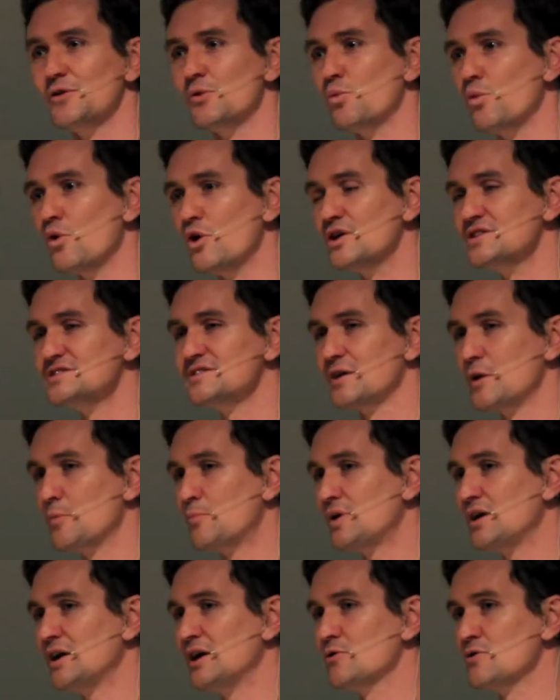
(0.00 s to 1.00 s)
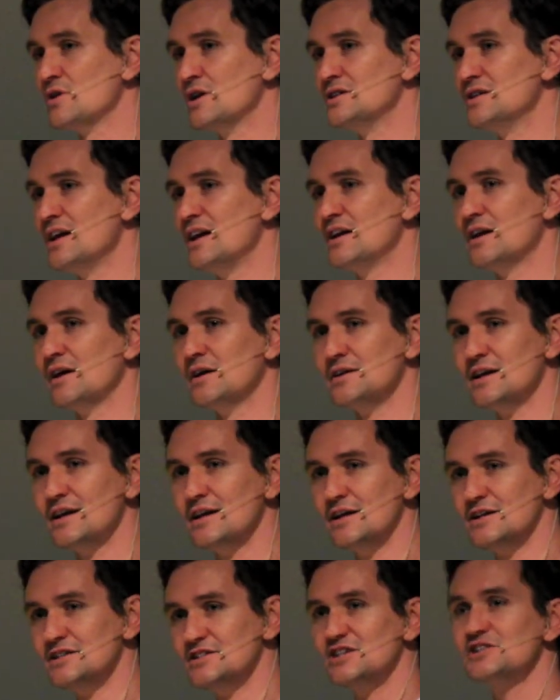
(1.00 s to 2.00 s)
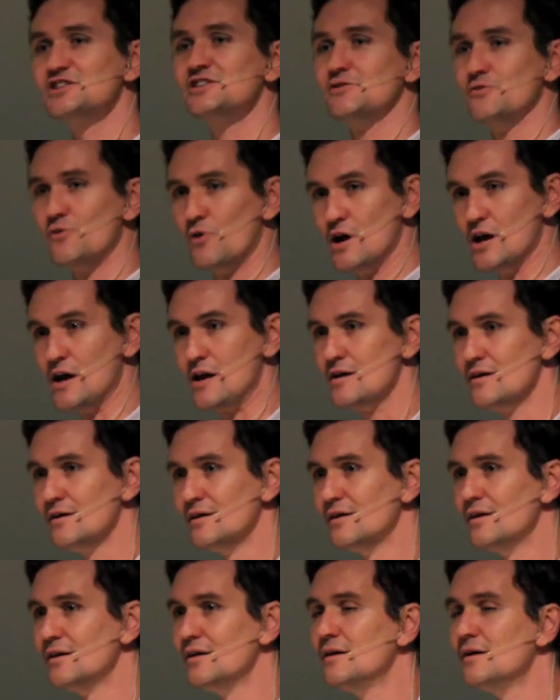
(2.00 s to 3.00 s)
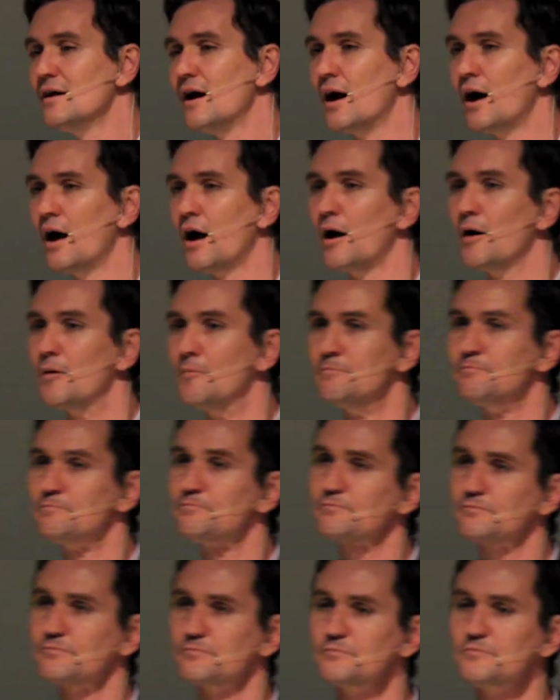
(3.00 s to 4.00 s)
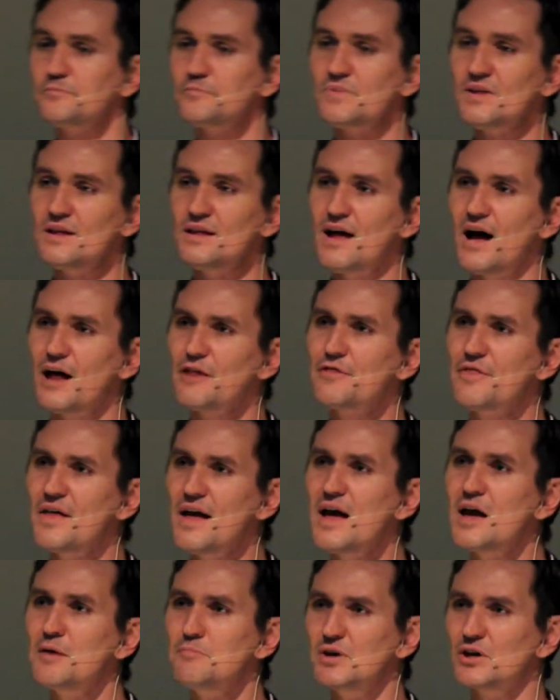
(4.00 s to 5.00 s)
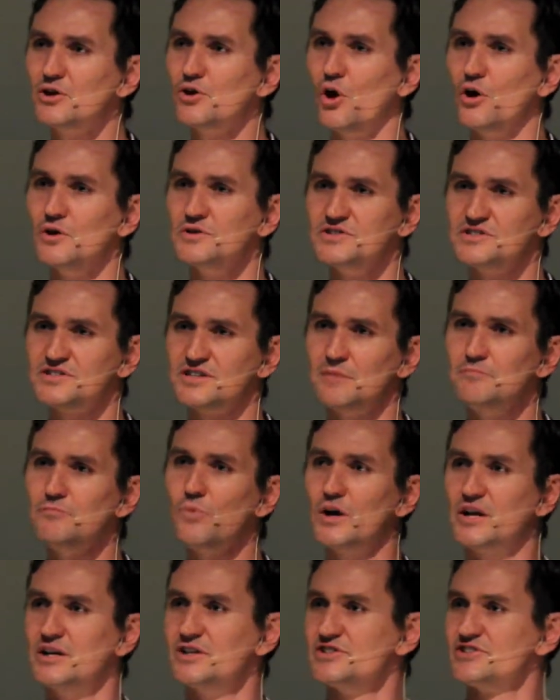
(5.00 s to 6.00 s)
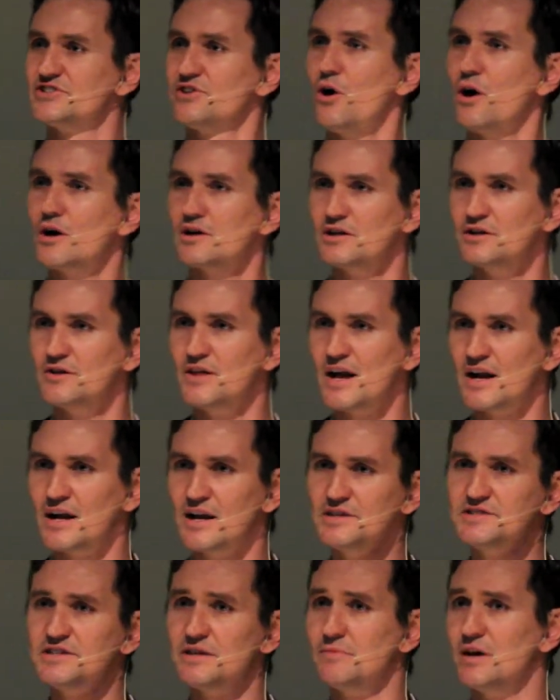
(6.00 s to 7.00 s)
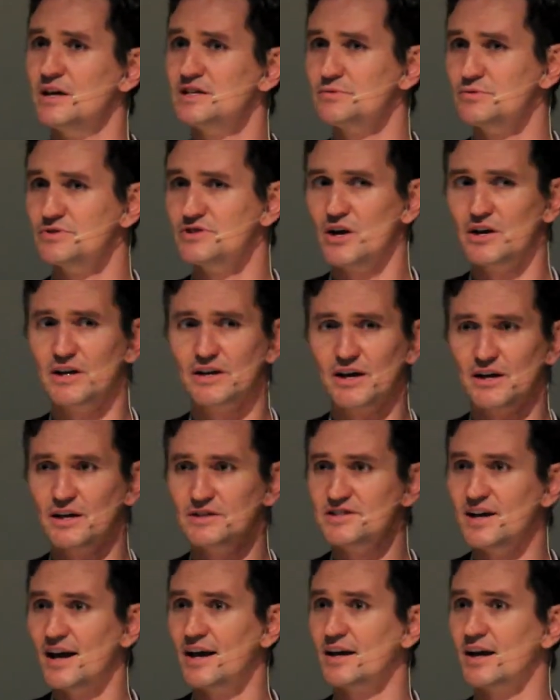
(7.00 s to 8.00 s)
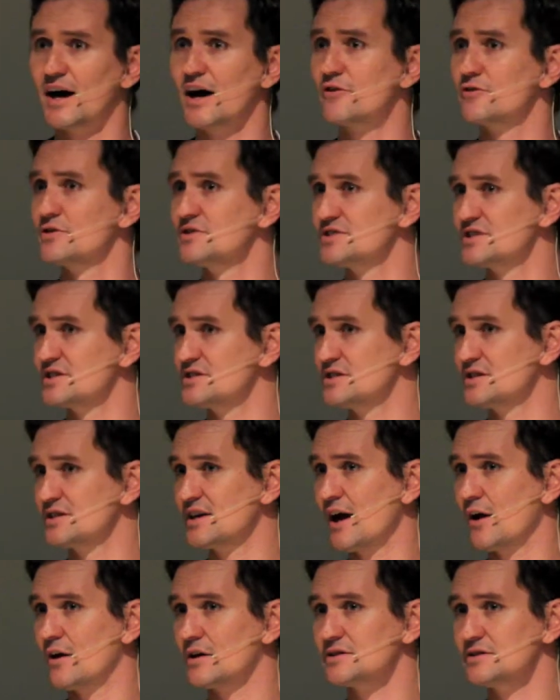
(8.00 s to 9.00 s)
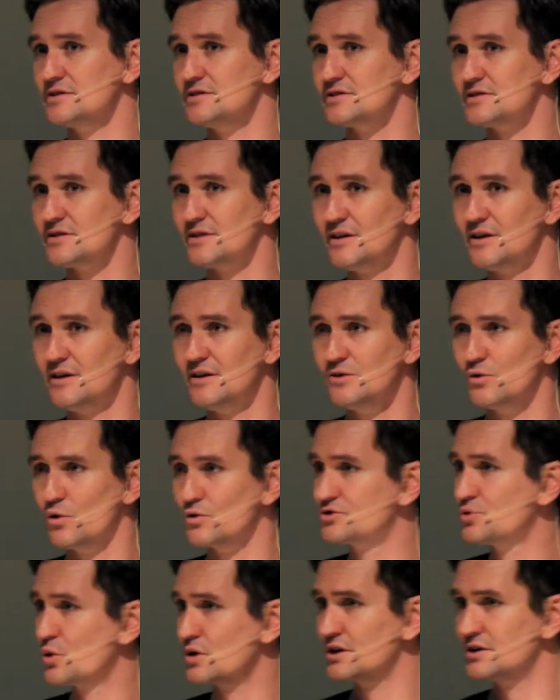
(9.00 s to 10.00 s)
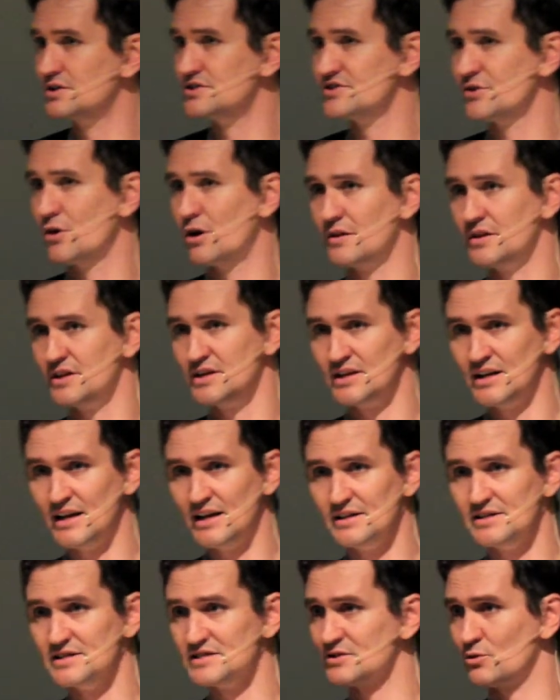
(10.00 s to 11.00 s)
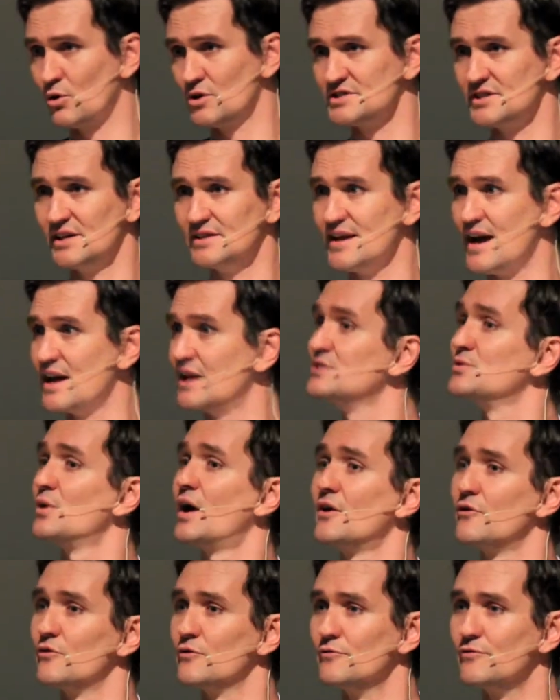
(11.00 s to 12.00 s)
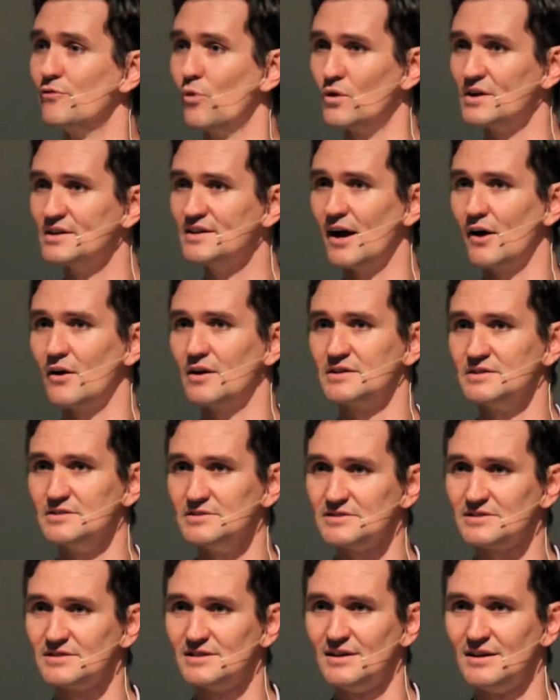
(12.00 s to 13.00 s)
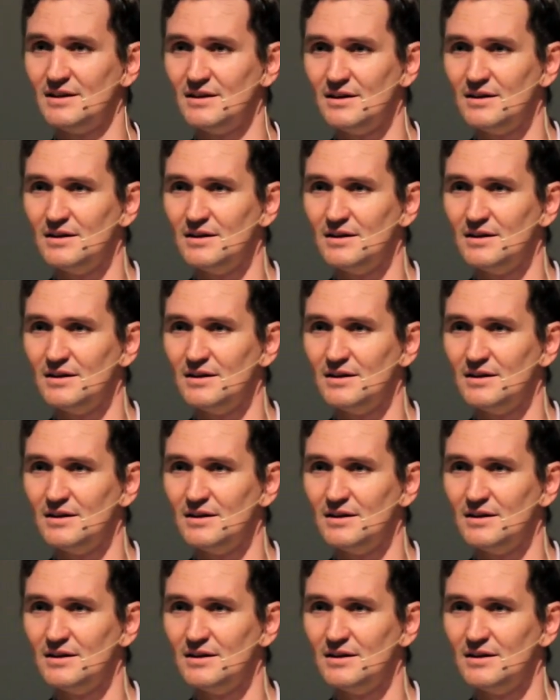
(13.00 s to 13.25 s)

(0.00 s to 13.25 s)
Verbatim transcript: and the words that appear in a in a in a dictionary. Um, are there because somebody decided that an SMS was only going to take 160 characters, or Twitter decided that you needed to squash that down into 140 characters.